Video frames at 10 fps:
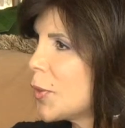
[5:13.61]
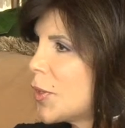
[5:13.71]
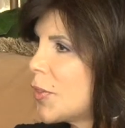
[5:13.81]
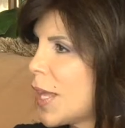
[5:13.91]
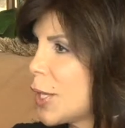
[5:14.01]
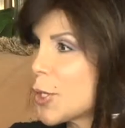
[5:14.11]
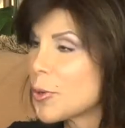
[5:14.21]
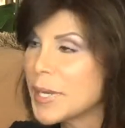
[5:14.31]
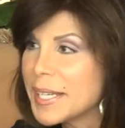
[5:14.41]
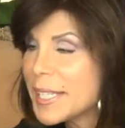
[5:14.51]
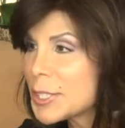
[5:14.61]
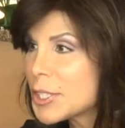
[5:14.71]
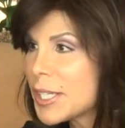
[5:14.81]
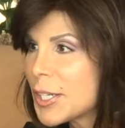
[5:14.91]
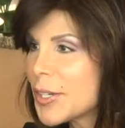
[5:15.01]
did they agree
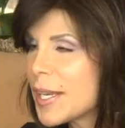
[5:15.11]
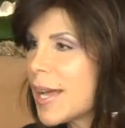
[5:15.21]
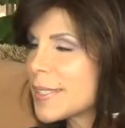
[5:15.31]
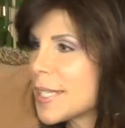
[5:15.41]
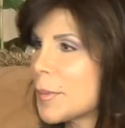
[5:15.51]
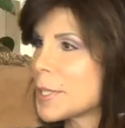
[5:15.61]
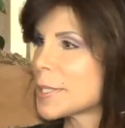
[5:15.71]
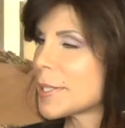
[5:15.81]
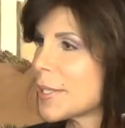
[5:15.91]
initially or not, Thomas?